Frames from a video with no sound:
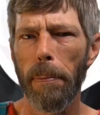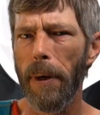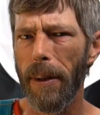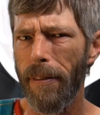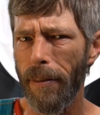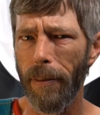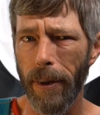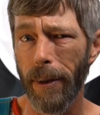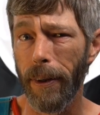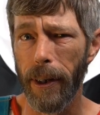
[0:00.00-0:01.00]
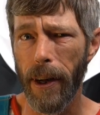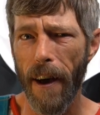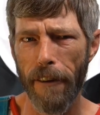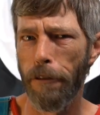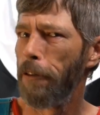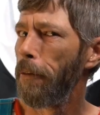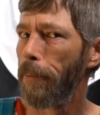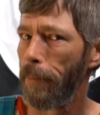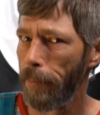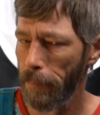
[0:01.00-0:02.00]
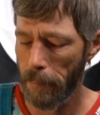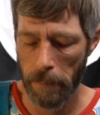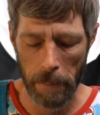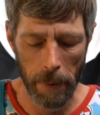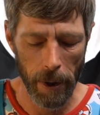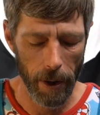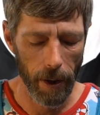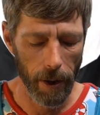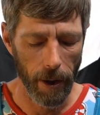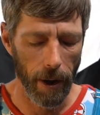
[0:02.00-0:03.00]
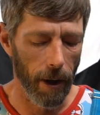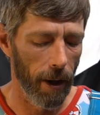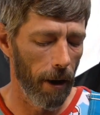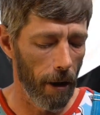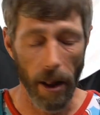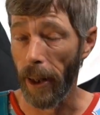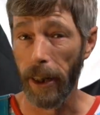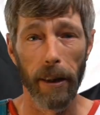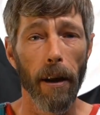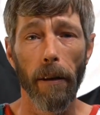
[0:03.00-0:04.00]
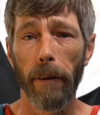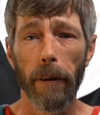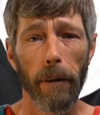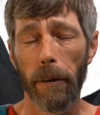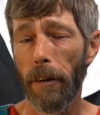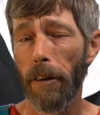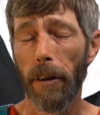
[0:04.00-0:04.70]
but it's little enough. I like the color,